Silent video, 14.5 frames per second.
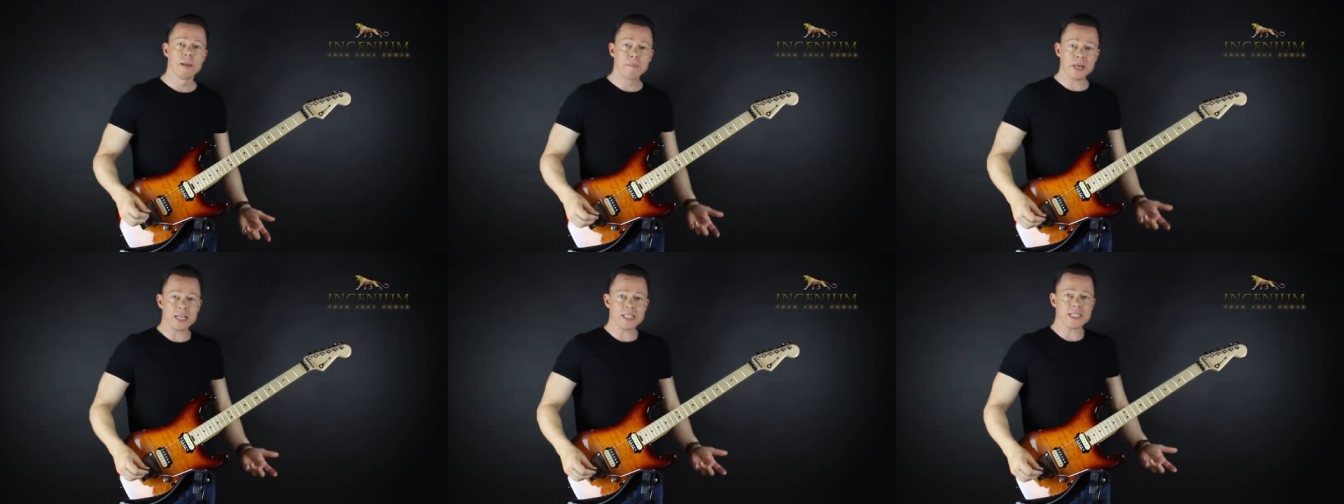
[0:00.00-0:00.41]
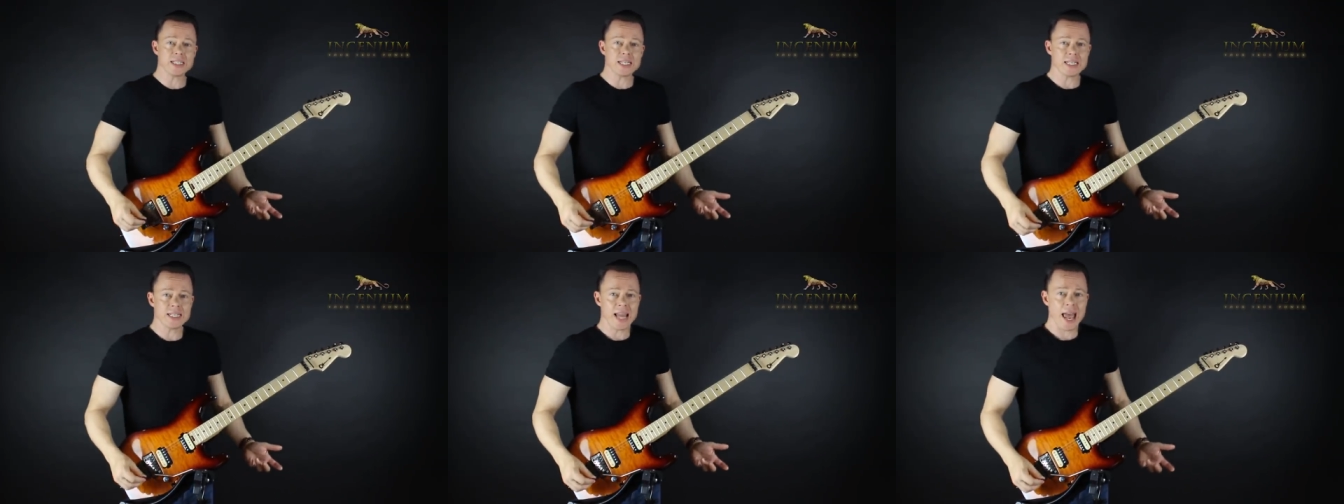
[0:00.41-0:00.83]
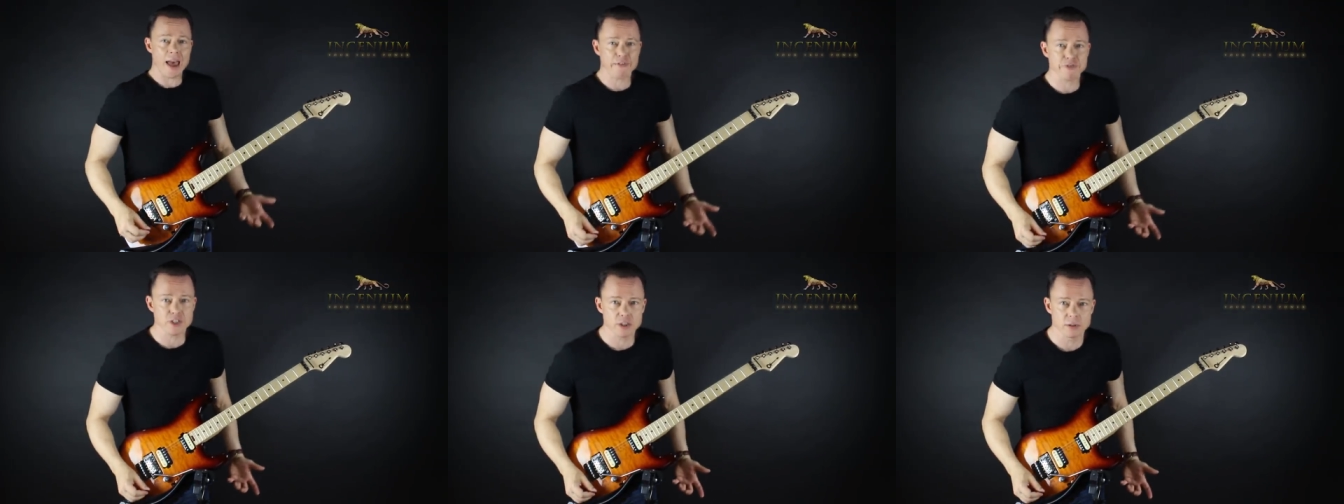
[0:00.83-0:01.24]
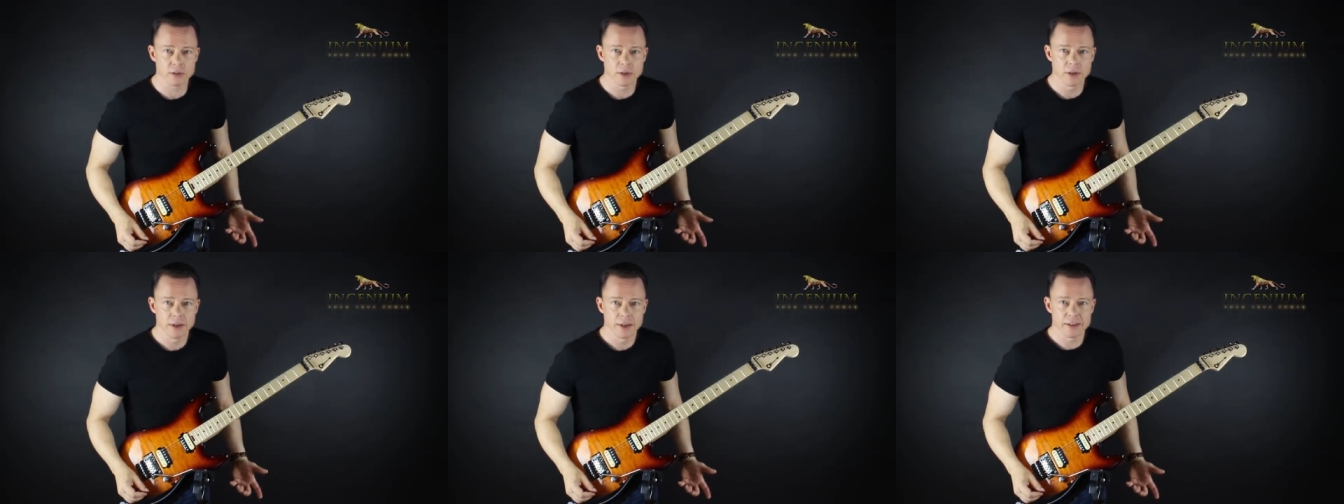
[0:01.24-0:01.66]
because it doesn't have
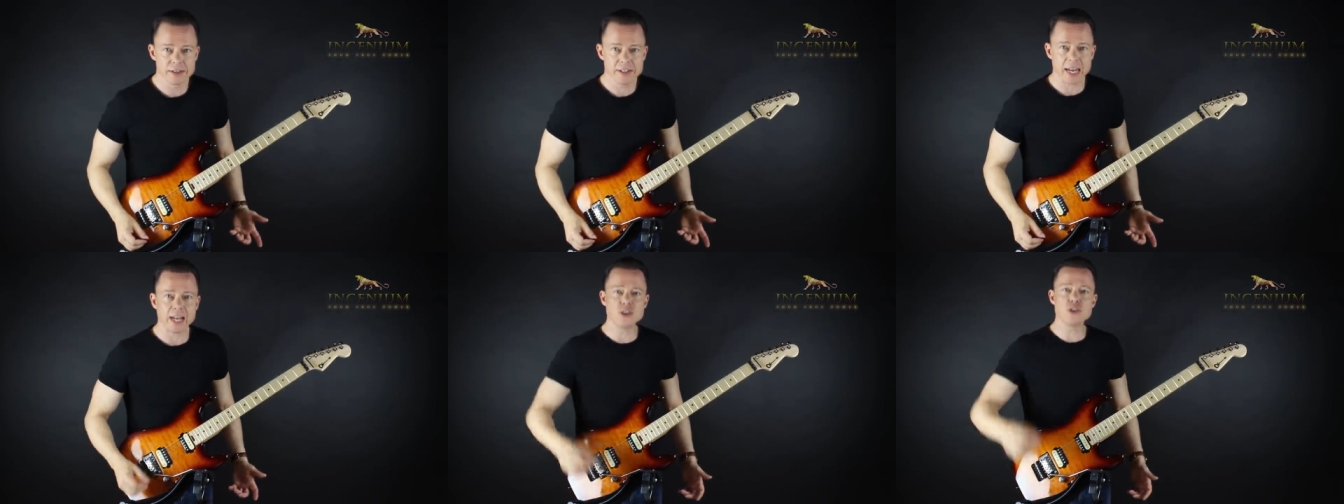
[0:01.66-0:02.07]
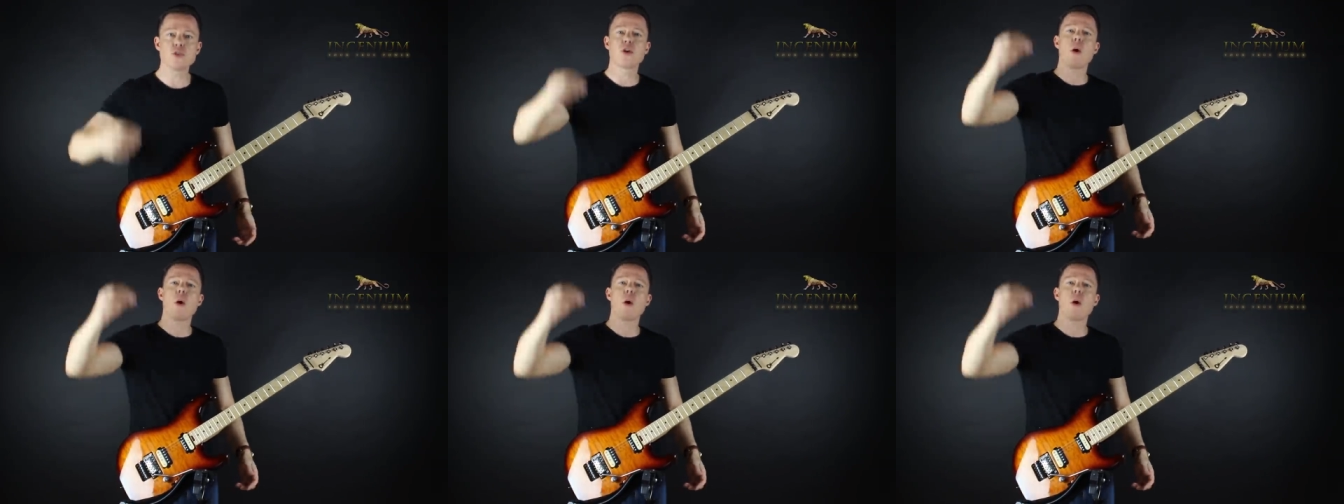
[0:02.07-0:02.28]
to. The second you